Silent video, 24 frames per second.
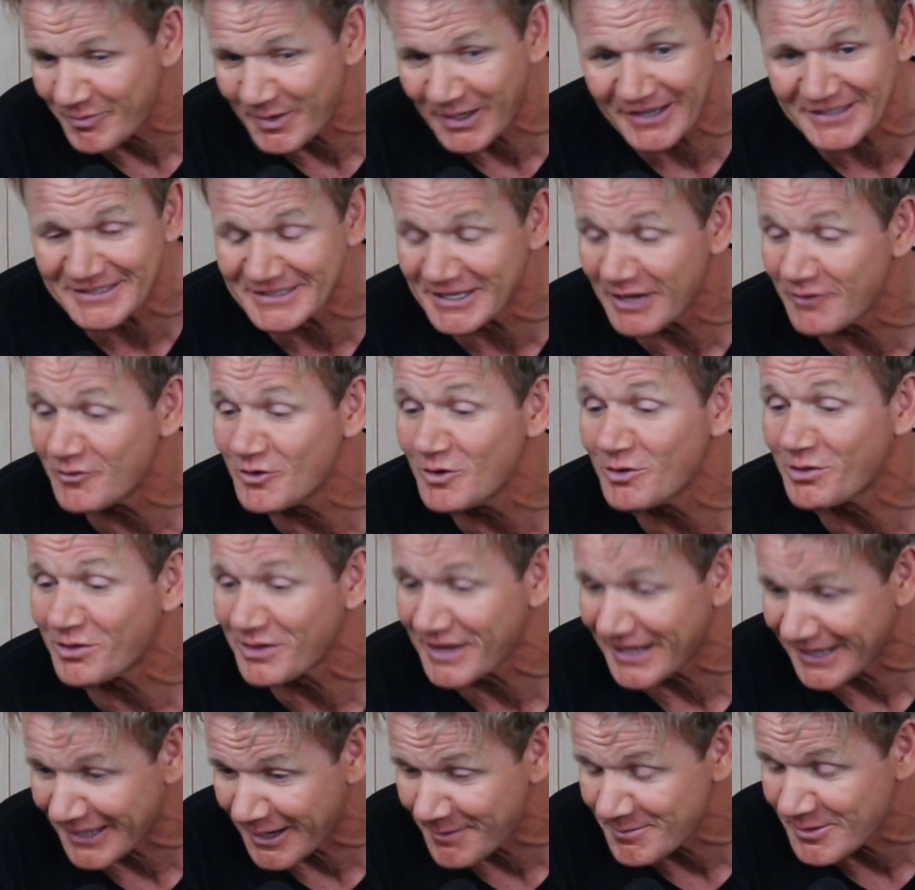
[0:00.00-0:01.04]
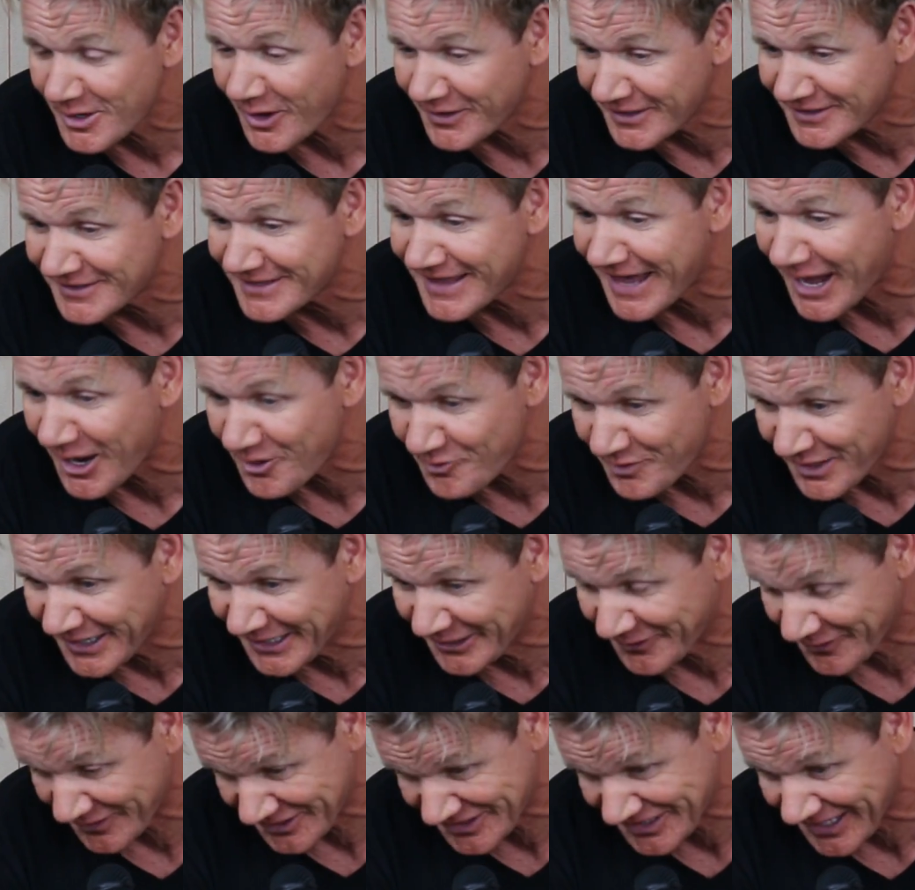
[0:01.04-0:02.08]
because if you think I'm going into that
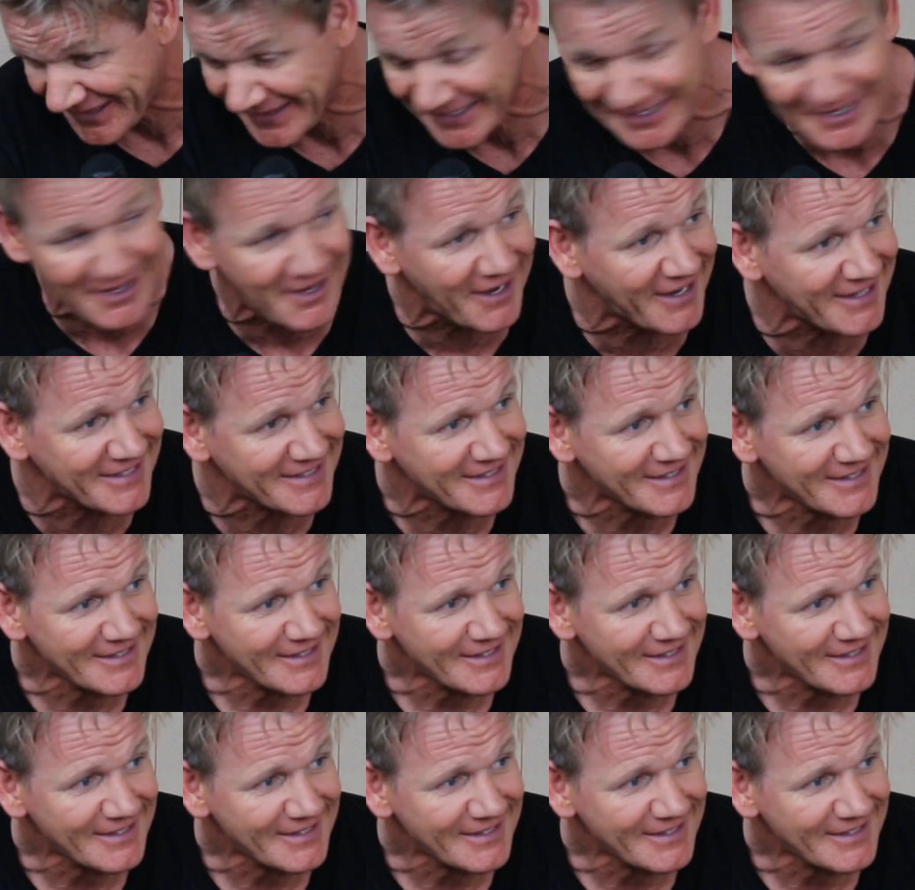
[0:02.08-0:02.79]
arena on Sunday night